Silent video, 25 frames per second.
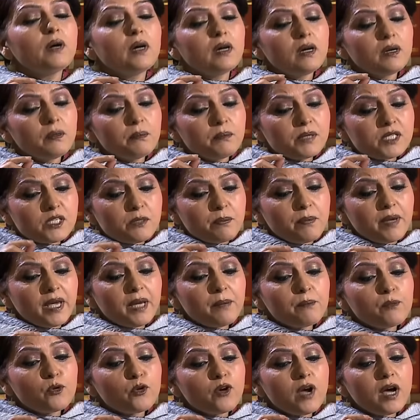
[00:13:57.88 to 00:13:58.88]
Uh, Mr.
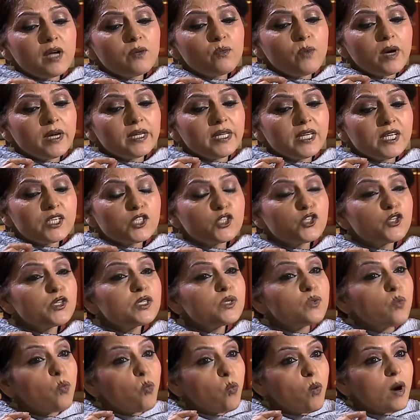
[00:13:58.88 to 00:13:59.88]
Baig, Burhan Wani is
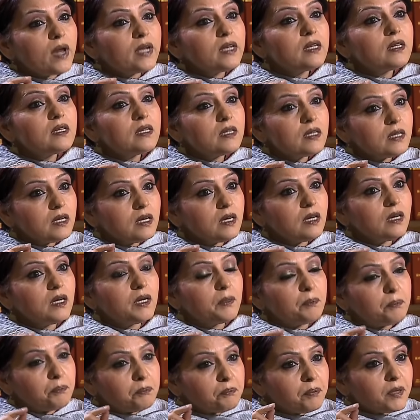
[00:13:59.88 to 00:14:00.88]
just one
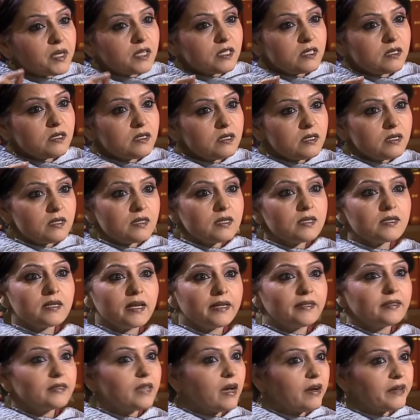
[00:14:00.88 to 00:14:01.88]
uh, person in this
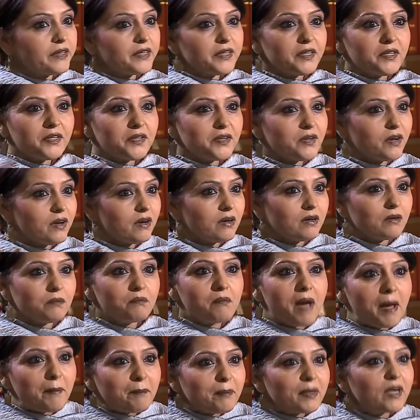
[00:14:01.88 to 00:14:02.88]
entire uh,
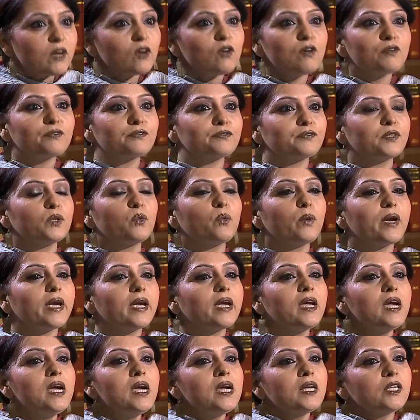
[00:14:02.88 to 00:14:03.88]
mapping of the way
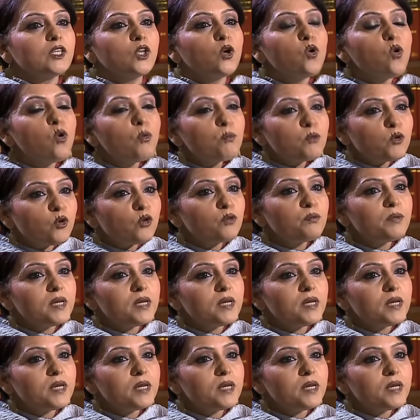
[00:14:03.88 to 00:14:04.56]
the homegrown